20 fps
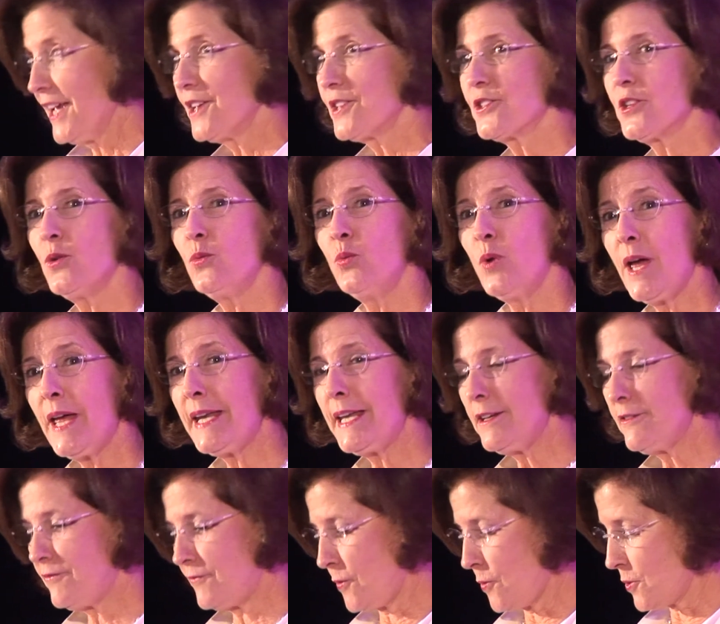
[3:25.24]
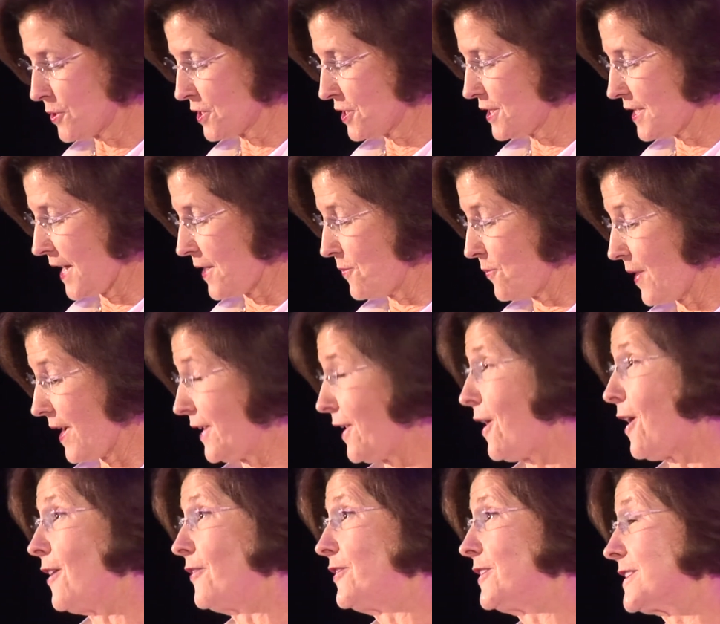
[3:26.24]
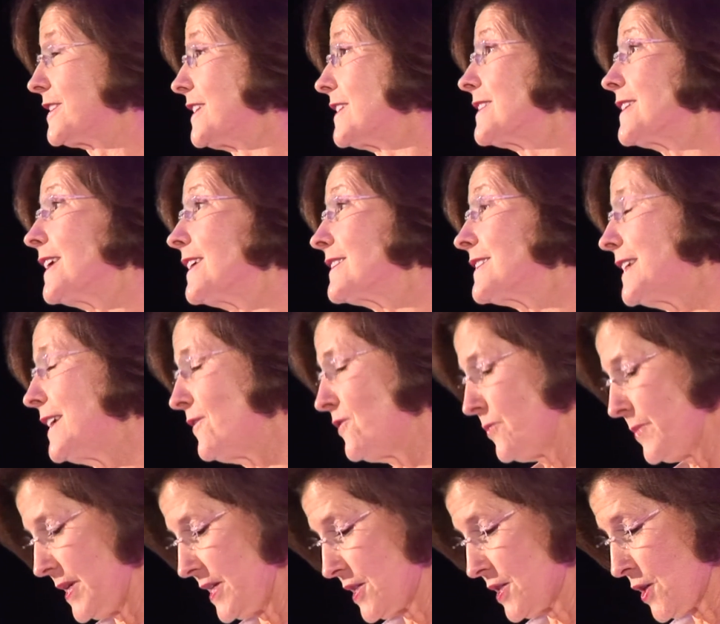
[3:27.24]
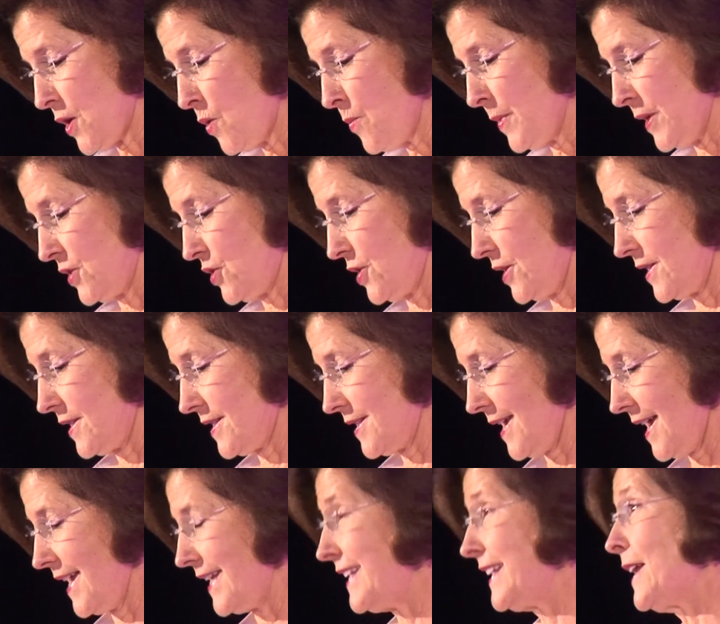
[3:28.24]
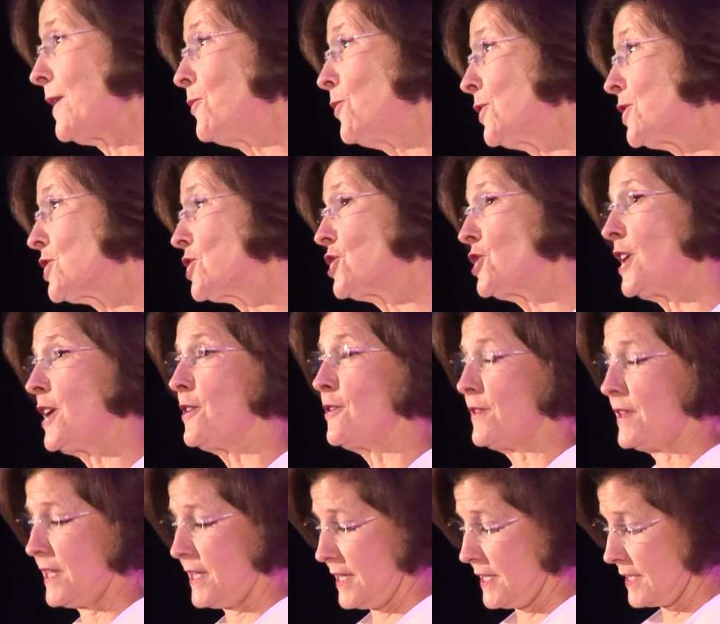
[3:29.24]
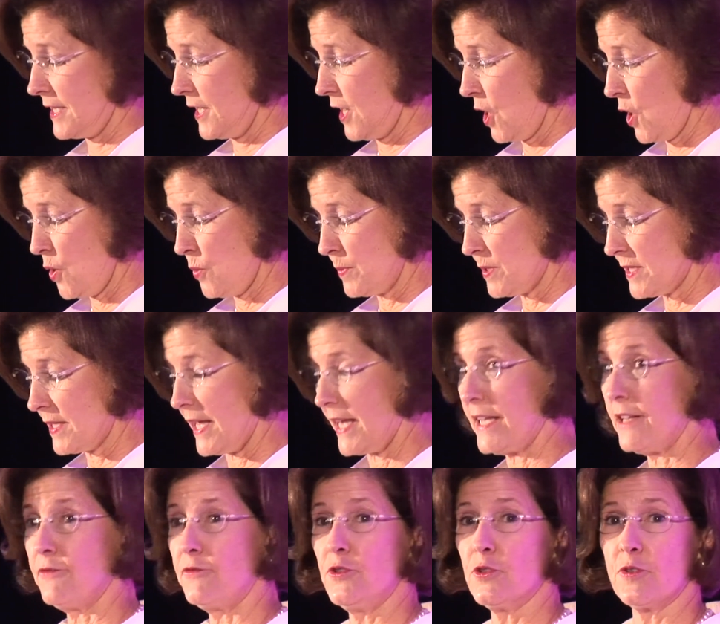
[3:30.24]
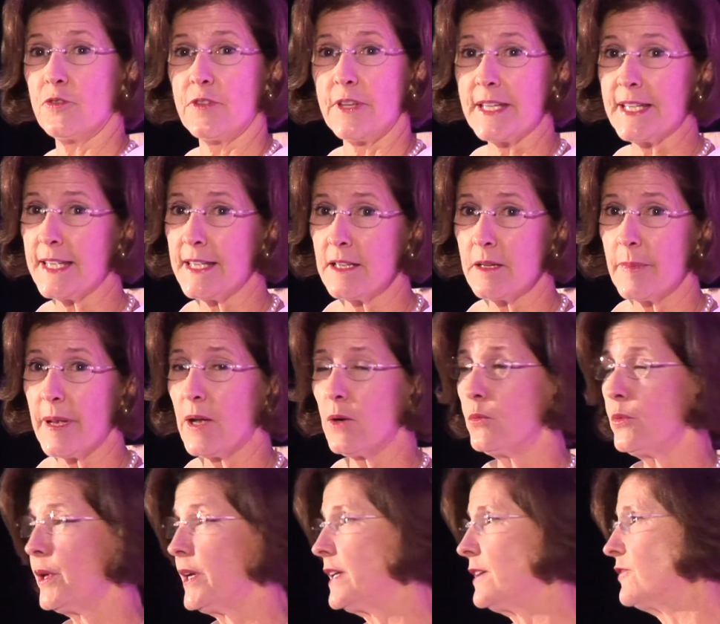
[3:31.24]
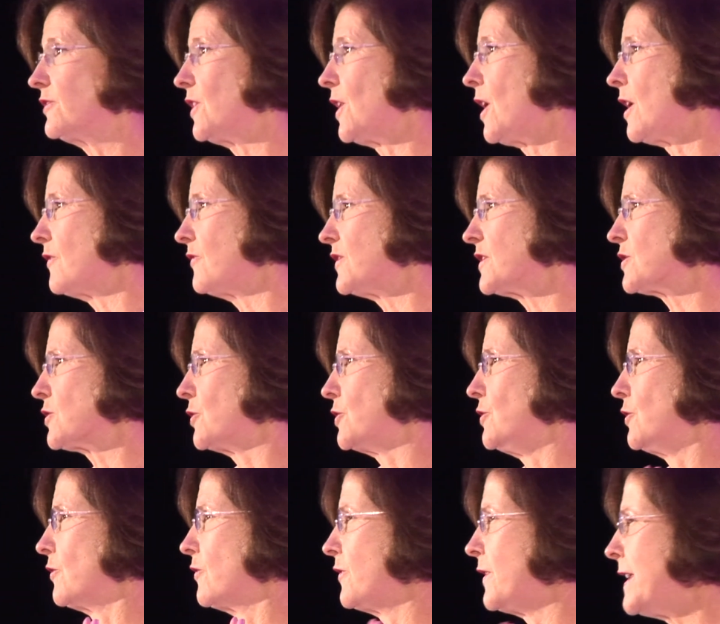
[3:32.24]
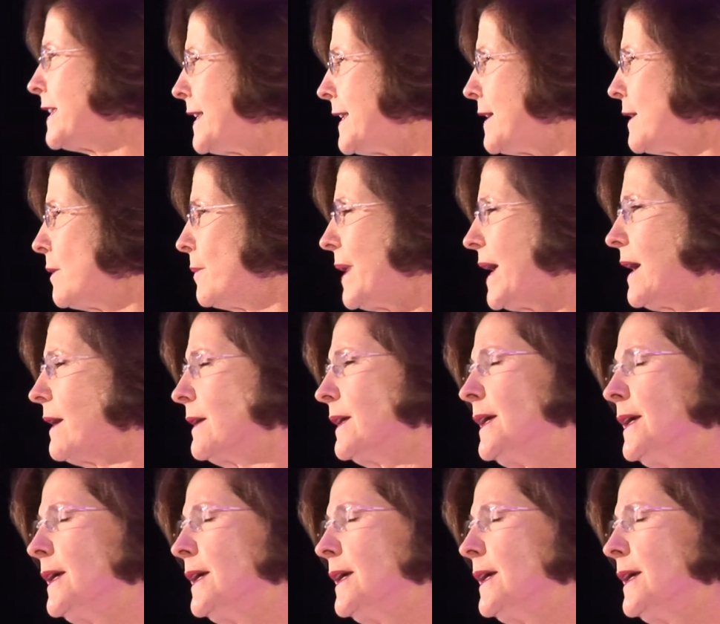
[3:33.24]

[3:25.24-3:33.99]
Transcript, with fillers: So running 4 statewide offices has given me so much insight, and I want to share these in hopes that if you're thinking about running for office, or you're thinking about